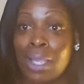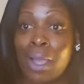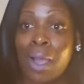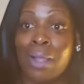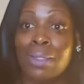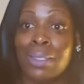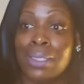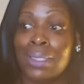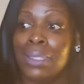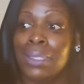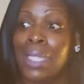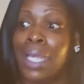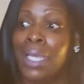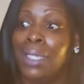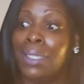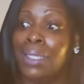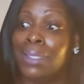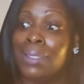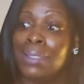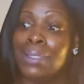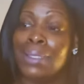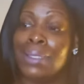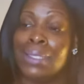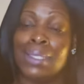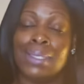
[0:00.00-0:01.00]
y'all just stay
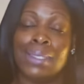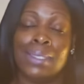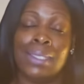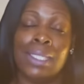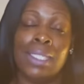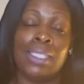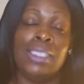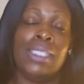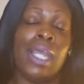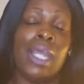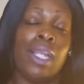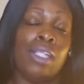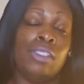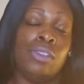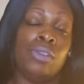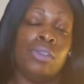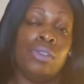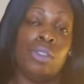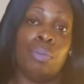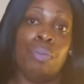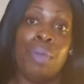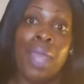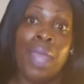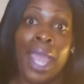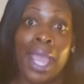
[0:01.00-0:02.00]
consistent. Shout out to
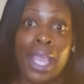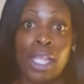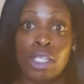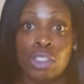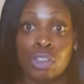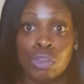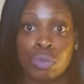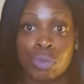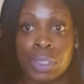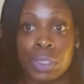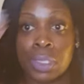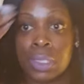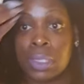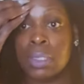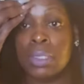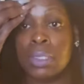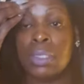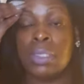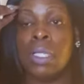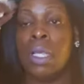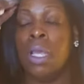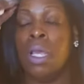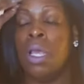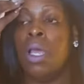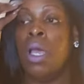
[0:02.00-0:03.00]
the
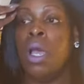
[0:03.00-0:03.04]
patrons.